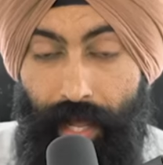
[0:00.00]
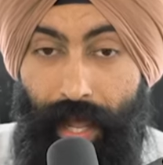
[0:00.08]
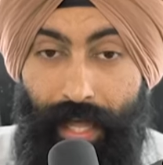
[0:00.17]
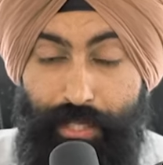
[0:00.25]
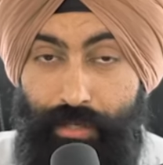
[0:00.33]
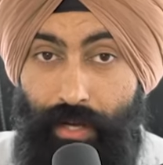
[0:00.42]

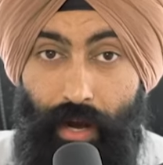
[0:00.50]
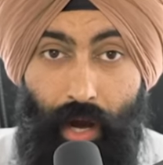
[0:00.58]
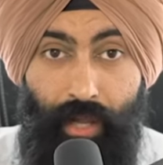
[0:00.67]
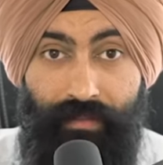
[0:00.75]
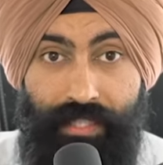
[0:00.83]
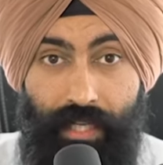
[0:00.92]
And so now
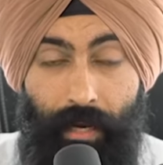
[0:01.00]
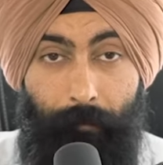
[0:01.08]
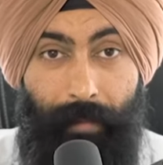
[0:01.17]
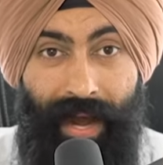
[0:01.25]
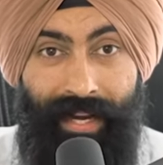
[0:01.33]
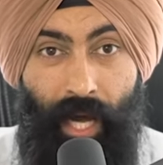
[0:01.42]
all of a sudden,
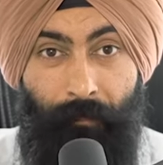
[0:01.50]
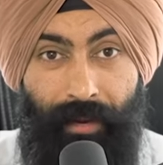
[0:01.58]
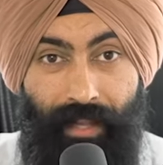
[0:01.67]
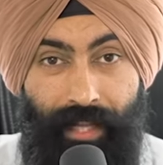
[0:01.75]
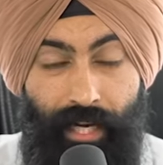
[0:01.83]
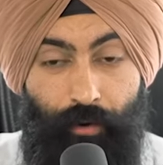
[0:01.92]
buy now,
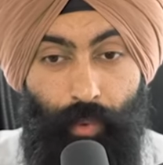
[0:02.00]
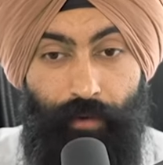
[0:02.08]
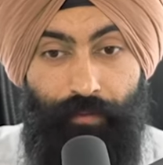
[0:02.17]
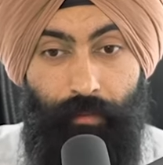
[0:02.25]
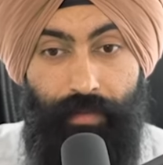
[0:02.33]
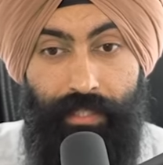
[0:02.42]
pay later went
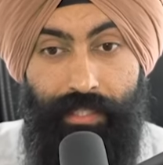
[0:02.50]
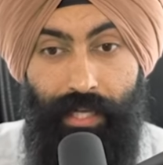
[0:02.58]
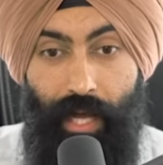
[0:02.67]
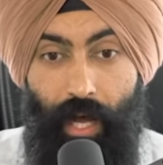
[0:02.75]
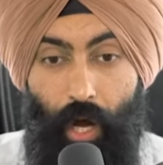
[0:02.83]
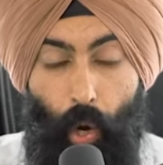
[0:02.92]
from this,
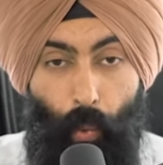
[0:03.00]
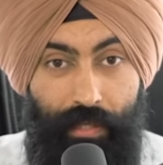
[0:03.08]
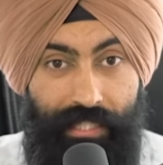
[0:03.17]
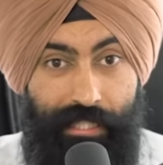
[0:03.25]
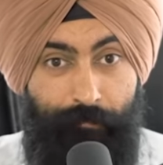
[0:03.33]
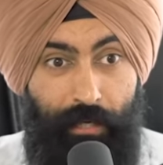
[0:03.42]
oh,
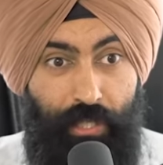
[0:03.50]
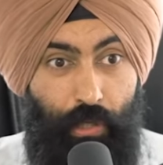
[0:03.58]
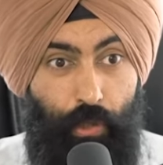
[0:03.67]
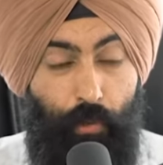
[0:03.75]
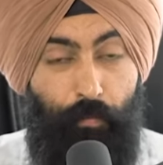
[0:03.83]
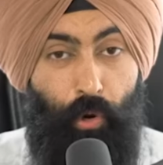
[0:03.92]
it's a special
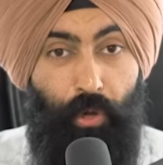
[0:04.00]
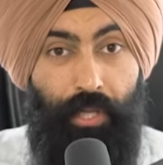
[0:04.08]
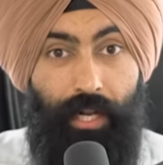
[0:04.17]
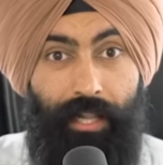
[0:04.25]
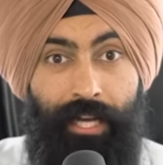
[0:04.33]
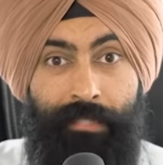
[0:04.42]
loophole
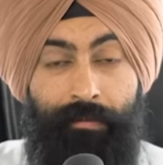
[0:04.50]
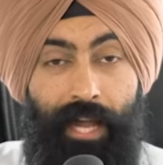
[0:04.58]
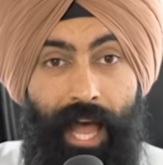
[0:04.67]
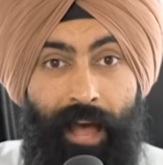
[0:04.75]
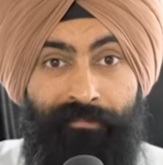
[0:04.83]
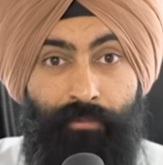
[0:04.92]
that allows me to
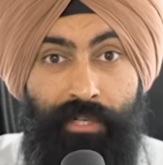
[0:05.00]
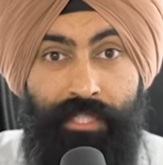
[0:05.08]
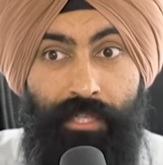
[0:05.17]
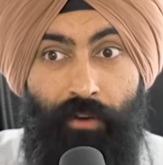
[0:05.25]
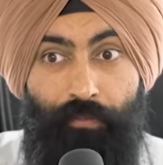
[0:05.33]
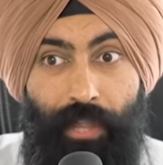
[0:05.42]
have more
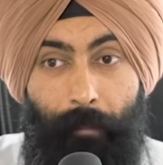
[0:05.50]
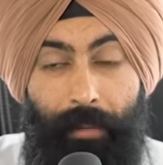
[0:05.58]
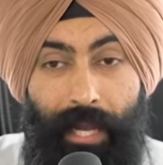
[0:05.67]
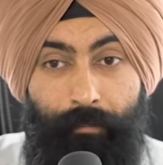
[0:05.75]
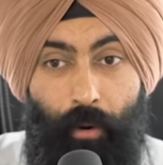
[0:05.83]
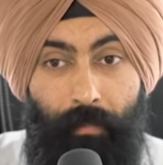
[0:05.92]
stuff without
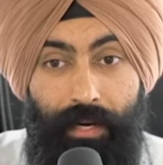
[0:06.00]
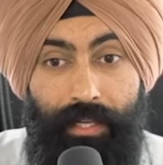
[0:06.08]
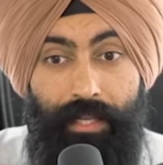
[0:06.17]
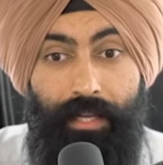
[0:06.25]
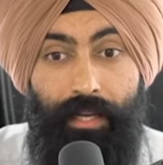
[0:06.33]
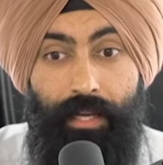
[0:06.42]
paying more
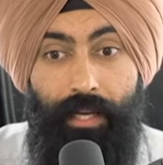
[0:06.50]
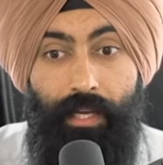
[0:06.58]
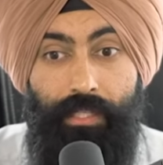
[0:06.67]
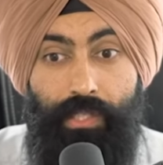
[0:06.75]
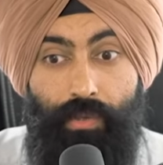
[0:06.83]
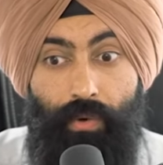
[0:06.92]
money,
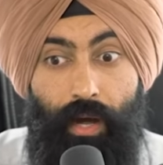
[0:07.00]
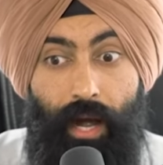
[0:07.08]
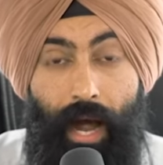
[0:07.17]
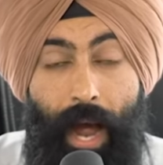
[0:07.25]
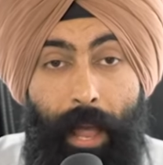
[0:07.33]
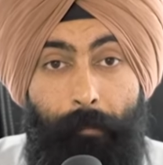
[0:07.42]
to
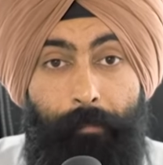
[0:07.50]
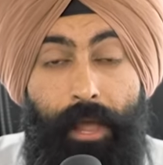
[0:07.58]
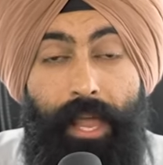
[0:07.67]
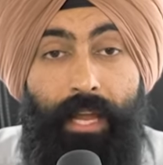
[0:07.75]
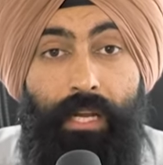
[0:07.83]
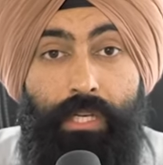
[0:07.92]
I am
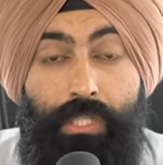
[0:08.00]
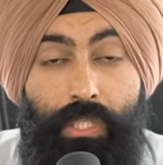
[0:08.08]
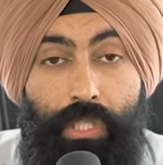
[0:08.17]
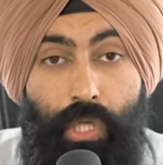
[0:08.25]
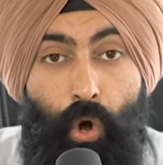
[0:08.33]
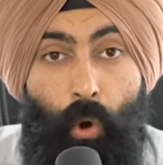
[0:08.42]
paying
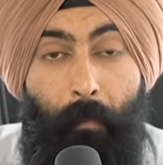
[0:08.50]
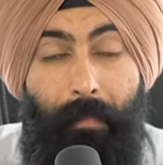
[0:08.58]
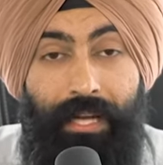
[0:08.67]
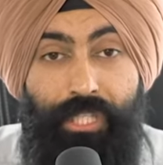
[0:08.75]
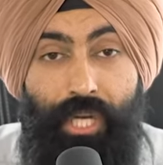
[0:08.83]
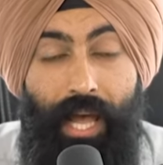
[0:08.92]
so
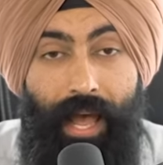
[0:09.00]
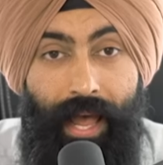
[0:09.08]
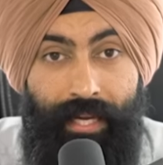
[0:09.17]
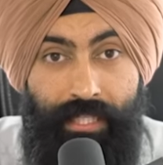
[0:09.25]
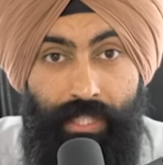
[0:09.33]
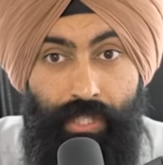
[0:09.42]
much
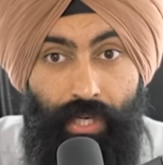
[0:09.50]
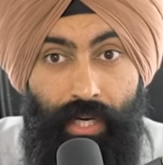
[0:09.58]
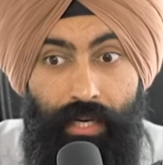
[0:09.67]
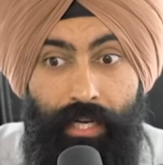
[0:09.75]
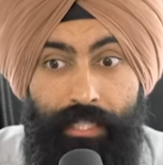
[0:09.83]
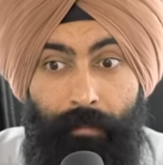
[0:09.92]

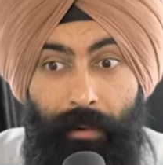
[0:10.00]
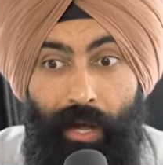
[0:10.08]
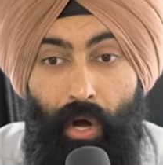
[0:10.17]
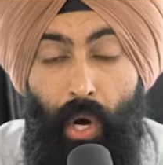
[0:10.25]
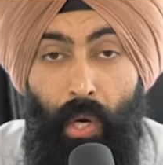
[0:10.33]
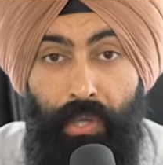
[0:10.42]
extra to buy
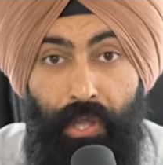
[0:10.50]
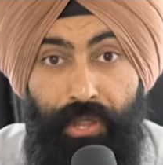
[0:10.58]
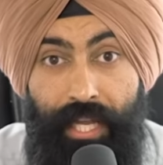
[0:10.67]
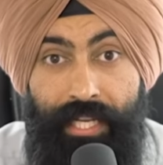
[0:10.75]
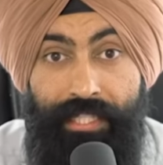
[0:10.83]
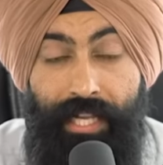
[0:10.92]
all the
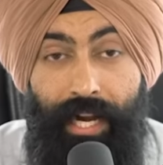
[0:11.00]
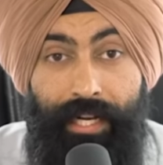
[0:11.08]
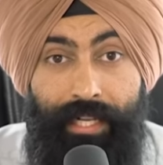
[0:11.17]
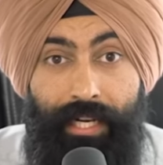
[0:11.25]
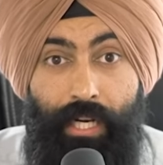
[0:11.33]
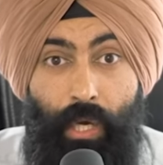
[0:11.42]
things that I
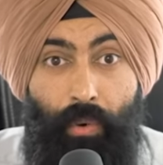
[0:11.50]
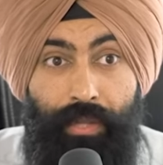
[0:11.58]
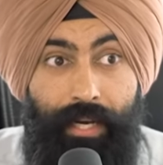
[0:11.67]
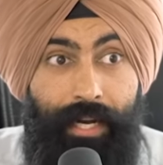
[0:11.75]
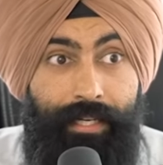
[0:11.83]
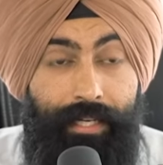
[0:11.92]
didn't know,
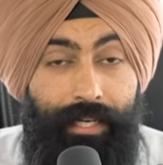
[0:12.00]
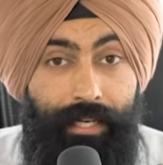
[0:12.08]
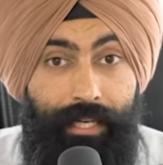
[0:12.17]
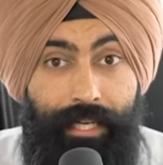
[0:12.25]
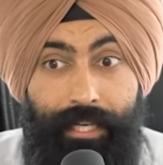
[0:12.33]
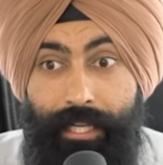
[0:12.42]
that I didn't
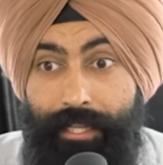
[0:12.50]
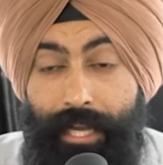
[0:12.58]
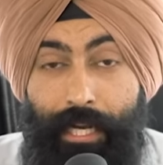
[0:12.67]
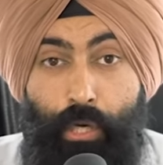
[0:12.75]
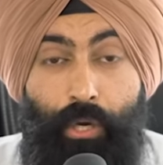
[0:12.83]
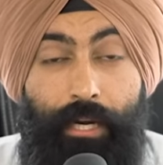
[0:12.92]
need,
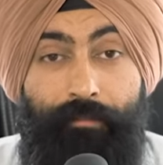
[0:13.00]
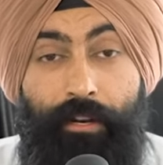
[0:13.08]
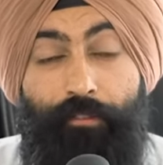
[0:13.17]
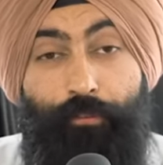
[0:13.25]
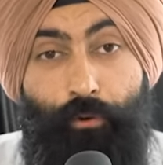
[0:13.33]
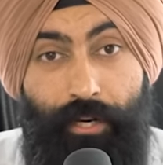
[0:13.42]
that I couldn't even
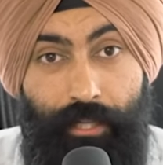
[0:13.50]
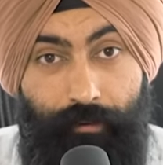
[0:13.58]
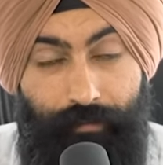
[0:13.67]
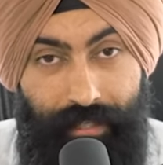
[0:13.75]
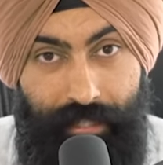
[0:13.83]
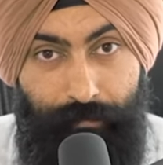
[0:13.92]
afford in the
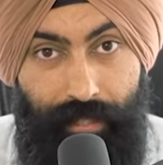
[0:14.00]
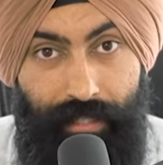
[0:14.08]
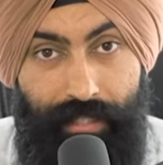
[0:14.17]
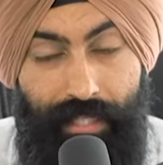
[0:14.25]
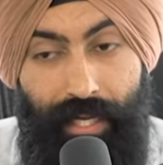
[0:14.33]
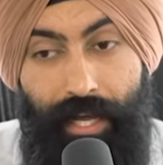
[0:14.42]
first
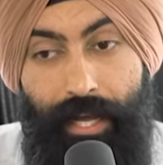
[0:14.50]
place.